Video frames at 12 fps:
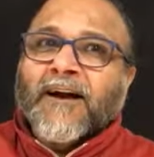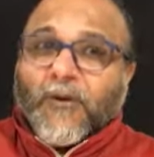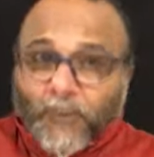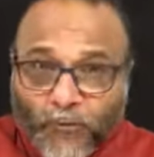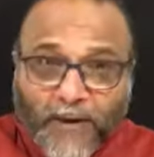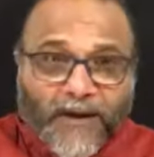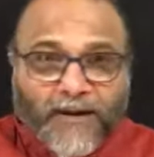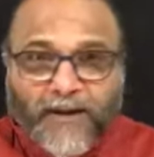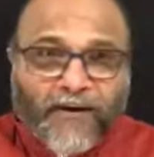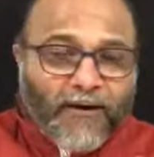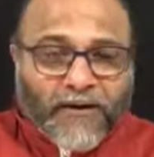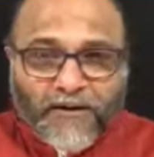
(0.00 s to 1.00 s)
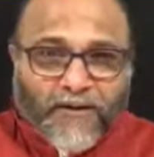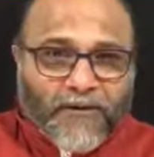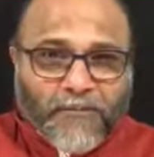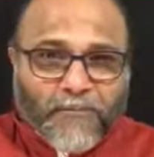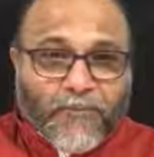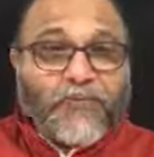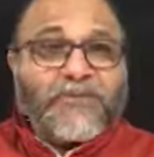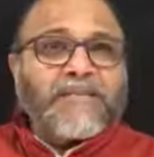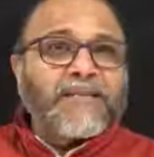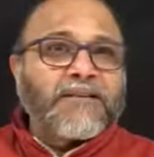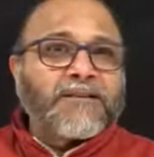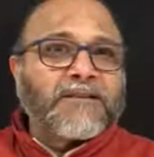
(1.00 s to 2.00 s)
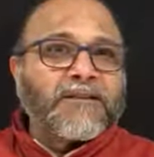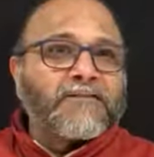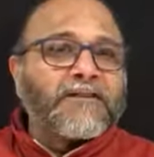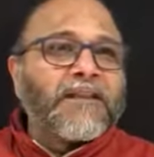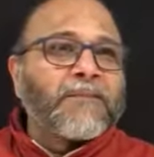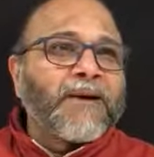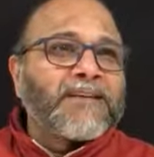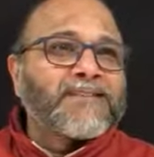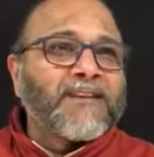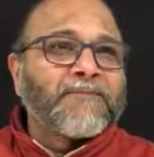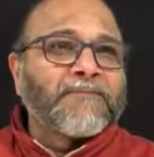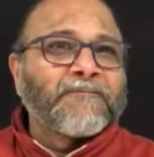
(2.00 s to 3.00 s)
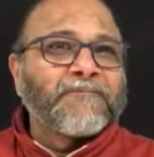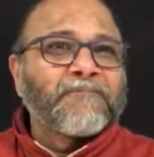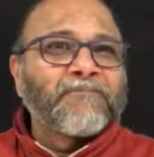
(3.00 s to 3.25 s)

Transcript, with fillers: how do i uh, process it within myself